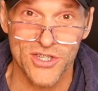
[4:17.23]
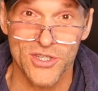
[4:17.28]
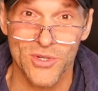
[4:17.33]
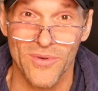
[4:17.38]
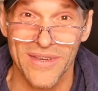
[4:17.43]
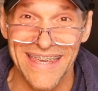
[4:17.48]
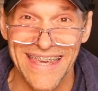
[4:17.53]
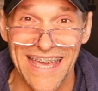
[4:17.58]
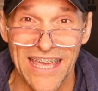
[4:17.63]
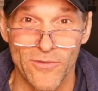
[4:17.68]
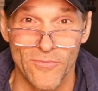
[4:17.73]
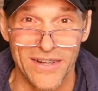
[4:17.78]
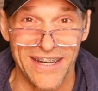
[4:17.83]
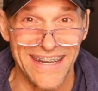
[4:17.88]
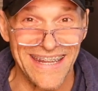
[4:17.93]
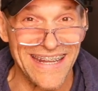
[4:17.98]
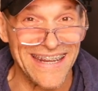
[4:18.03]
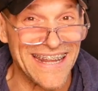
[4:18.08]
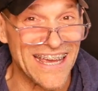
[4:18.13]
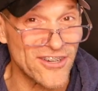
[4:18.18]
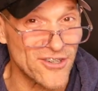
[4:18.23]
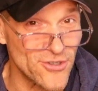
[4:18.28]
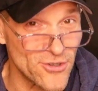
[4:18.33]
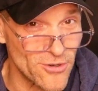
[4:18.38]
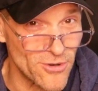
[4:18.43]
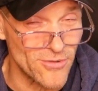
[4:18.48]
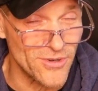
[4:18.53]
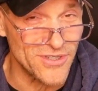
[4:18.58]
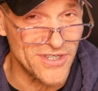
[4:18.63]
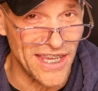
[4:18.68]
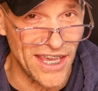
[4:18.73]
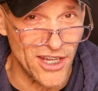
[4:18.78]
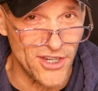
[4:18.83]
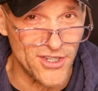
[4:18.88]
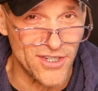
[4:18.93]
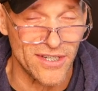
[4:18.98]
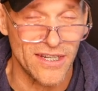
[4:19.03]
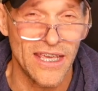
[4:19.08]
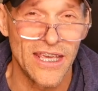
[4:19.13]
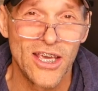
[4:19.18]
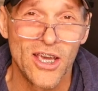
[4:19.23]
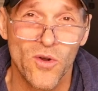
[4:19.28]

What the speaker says: So again, we need external rotation.